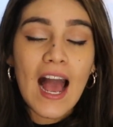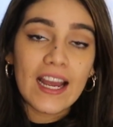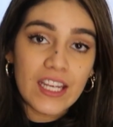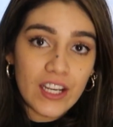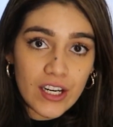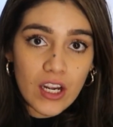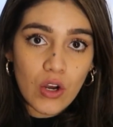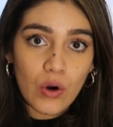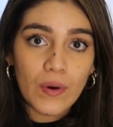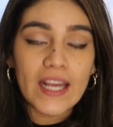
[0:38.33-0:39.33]
a year
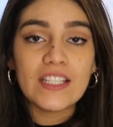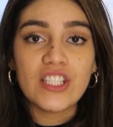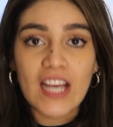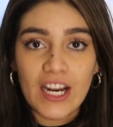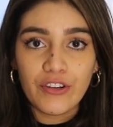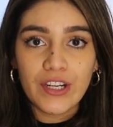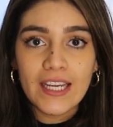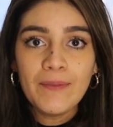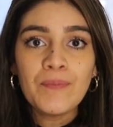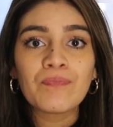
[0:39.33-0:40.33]
ago in
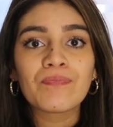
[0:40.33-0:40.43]
January,